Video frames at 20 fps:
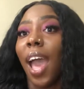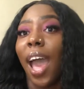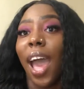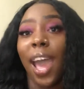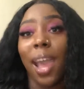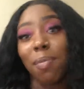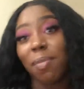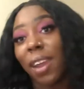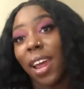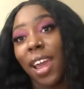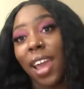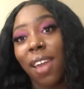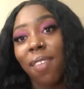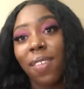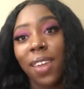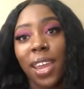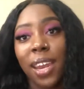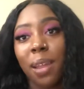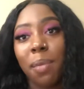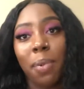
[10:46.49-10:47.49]
I'm not
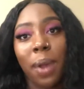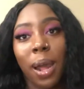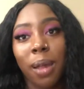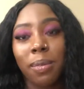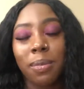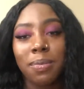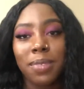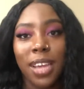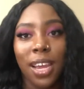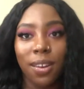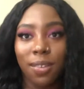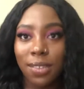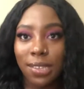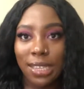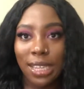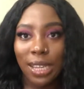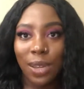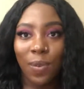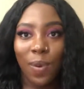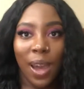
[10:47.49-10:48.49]
having any problems. I don't
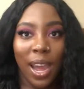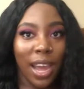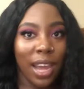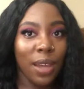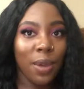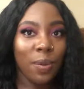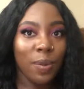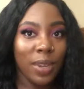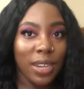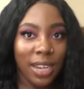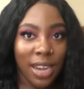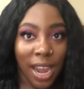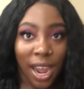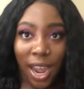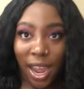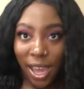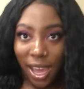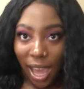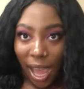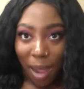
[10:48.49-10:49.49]
see why it would not.